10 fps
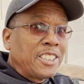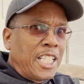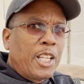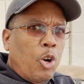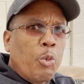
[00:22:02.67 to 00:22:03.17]

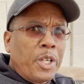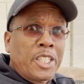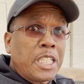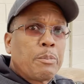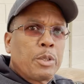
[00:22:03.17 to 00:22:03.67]
sounded like, we're
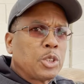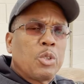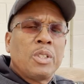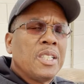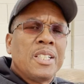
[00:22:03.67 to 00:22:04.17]
going to keep him in
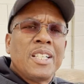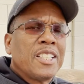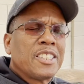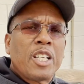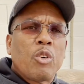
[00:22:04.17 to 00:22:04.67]
school.
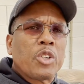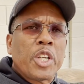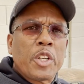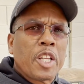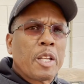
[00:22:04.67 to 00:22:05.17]
They don't
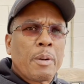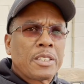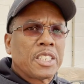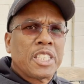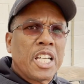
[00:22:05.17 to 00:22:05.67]
care nothing
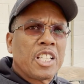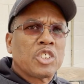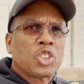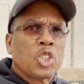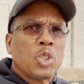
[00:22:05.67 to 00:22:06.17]
about the kid in
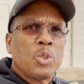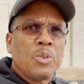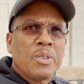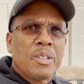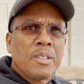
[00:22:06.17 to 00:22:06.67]
school.
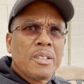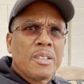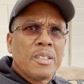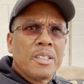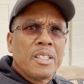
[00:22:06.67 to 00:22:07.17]

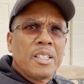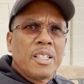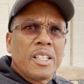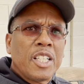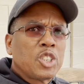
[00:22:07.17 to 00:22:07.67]

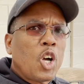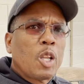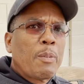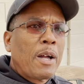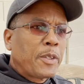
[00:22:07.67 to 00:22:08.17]
It's all
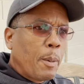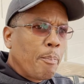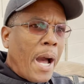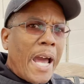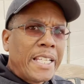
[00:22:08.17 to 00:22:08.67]
about the
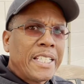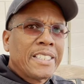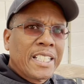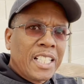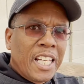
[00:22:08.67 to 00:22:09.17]
body
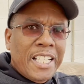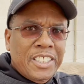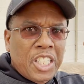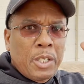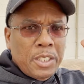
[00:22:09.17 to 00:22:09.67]
to collect
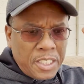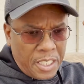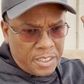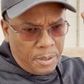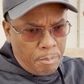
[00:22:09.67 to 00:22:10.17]

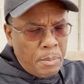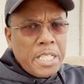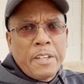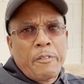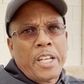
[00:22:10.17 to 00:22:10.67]
the
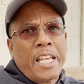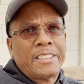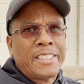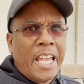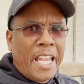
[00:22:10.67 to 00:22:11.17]
money for
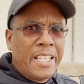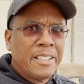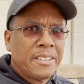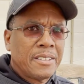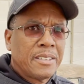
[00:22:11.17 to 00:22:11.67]
that day.
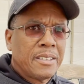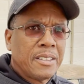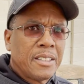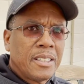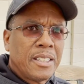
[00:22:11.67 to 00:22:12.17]

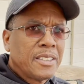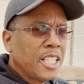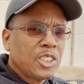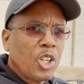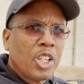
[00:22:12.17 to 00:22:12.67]

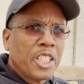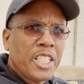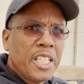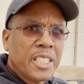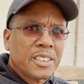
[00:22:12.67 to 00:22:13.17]
That's all it
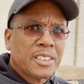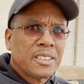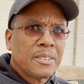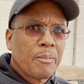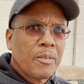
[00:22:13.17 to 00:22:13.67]
is.
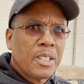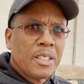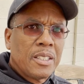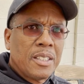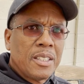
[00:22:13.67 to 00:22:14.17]

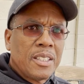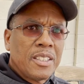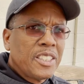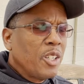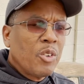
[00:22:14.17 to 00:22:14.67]

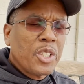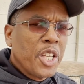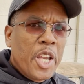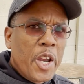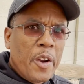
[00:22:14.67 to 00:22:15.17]
They don't
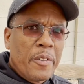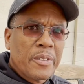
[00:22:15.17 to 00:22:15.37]
care.